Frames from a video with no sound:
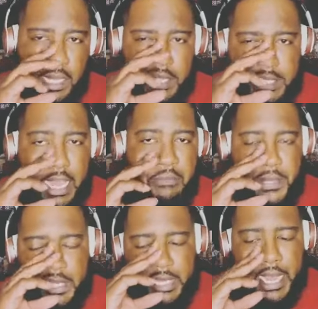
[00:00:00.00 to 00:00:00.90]
and this
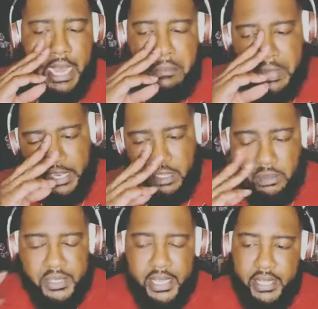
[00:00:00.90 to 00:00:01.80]
happened a lot back in
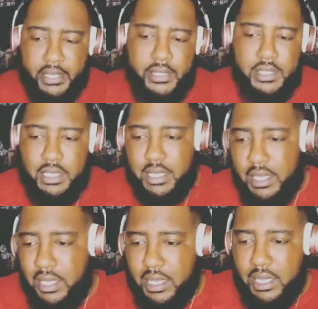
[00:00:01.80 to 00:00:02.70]
them days.
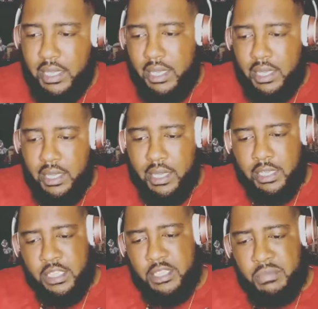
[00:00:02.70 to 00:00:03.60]

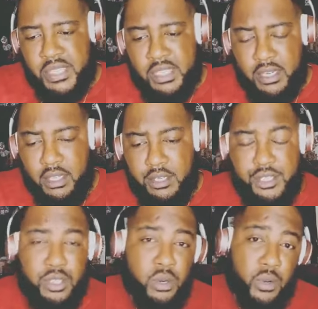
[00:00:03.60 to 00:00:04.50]
In this particular
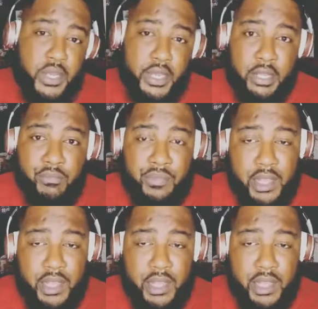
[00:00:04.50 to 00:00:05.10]
story,